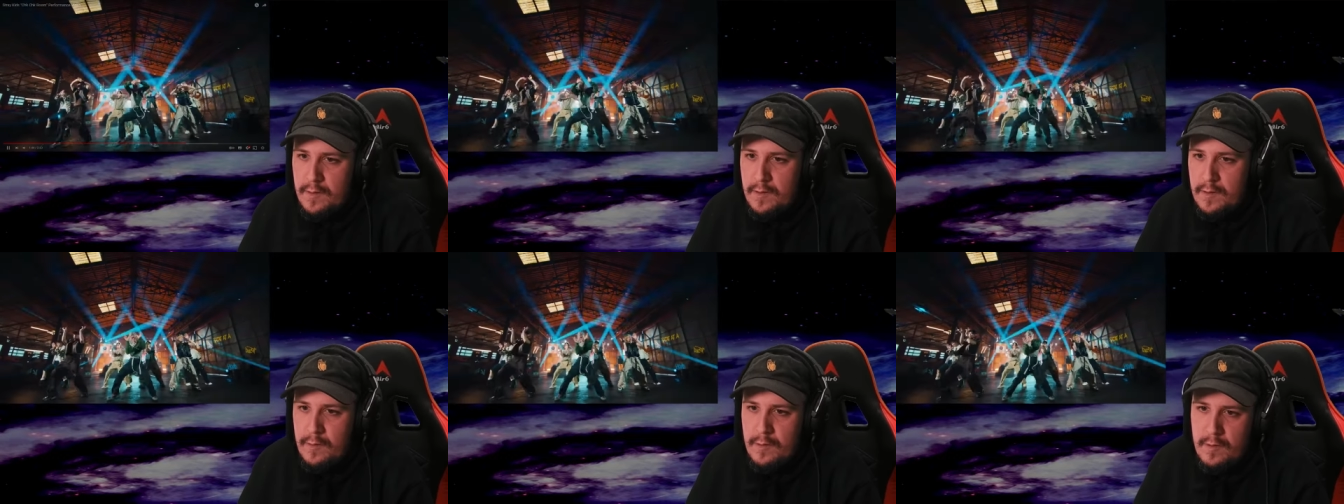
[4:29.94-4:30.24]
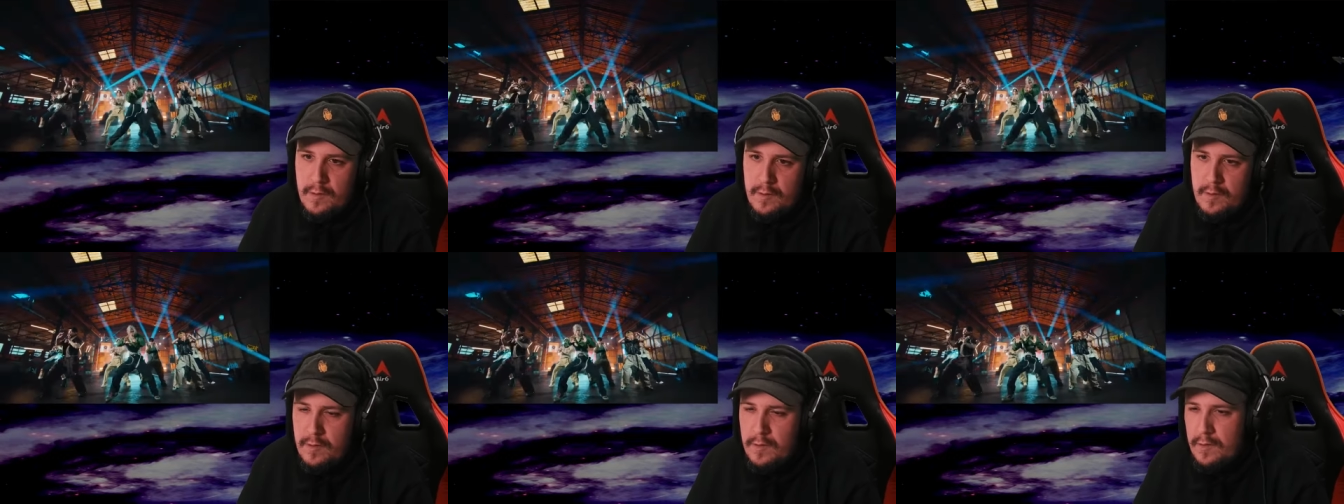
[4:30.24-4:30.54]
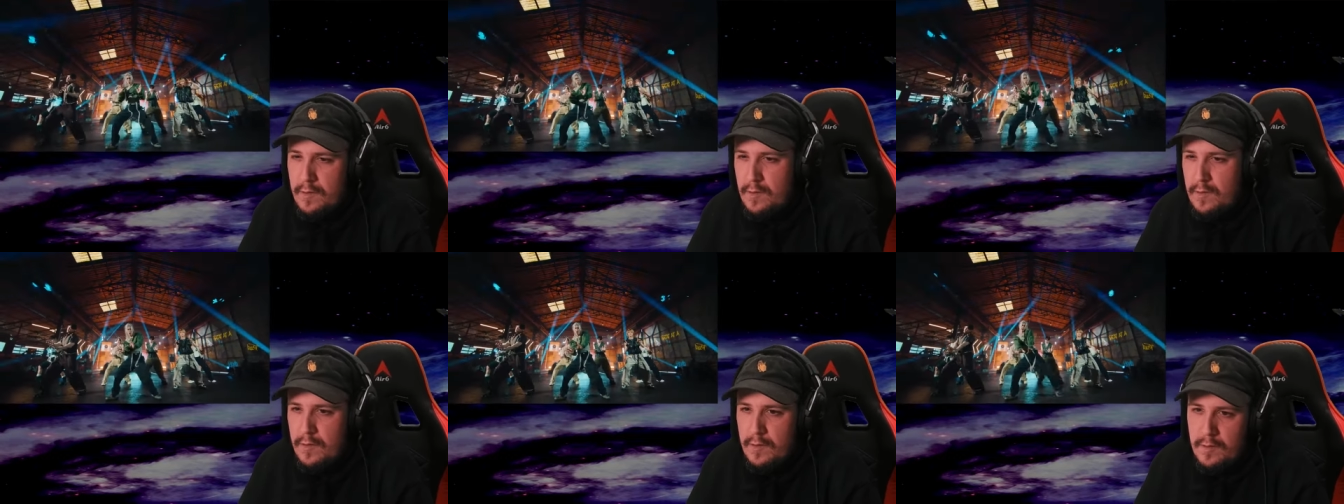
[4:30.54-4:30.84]
I know that
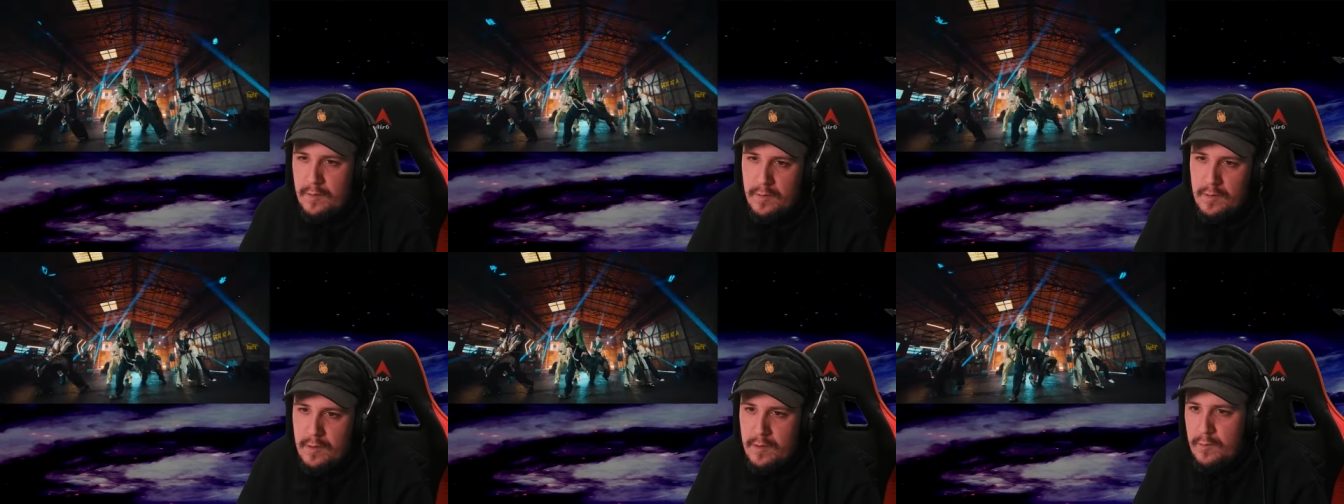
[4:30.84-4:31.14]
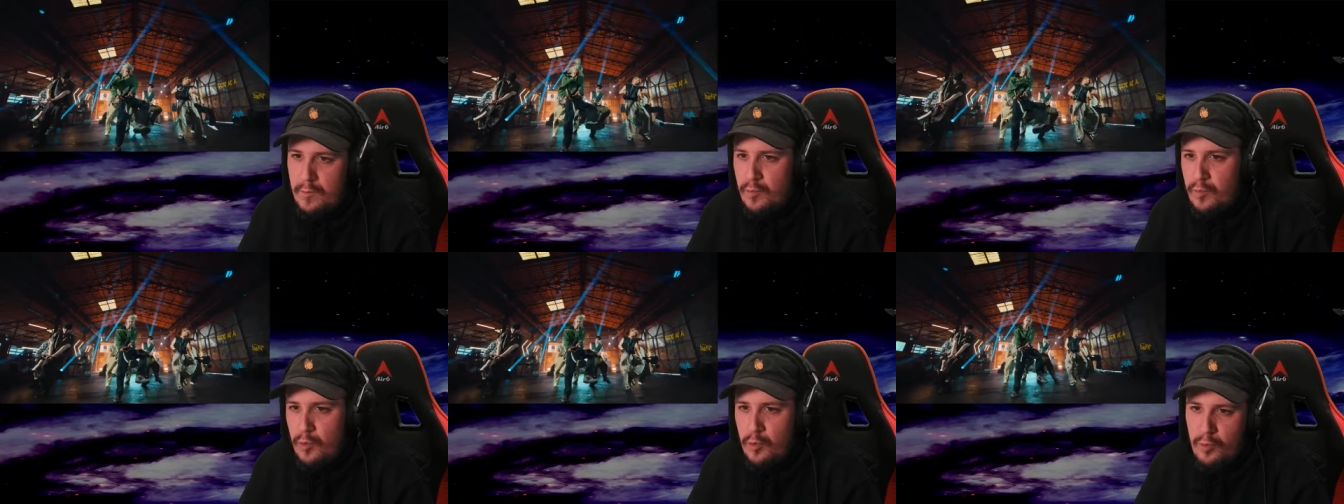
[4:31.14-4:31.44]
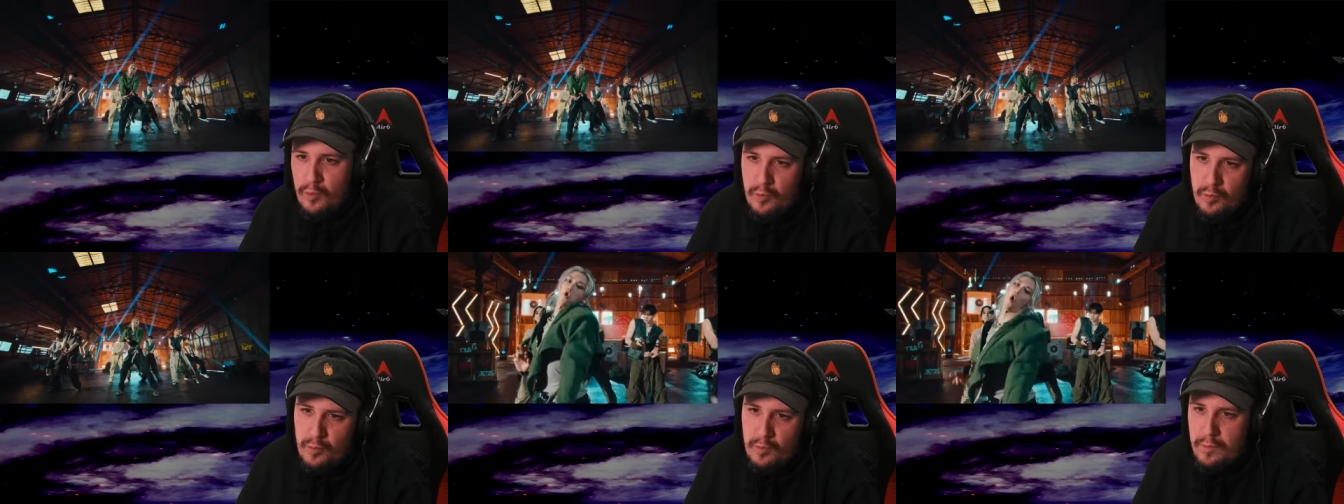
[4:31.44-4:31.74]
you want it, boom.
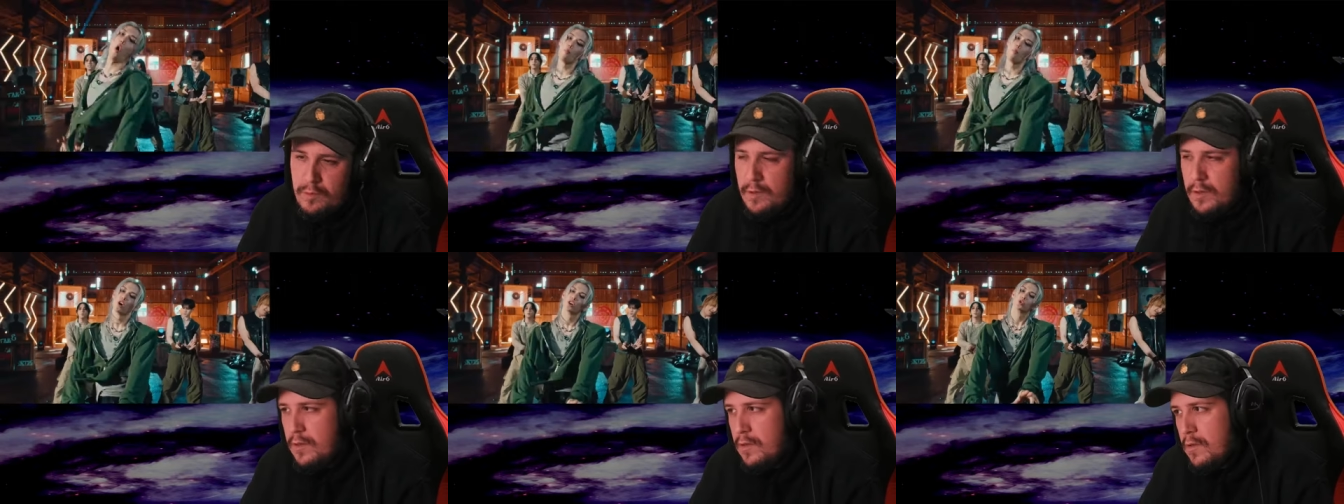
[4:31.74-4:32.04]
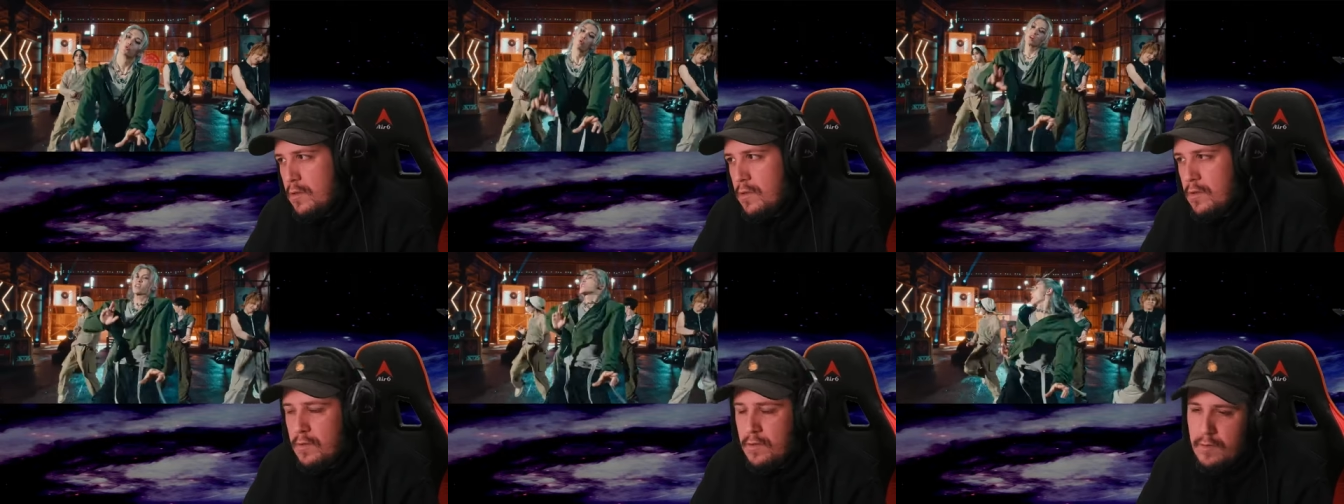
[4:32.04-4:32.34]
Lobos,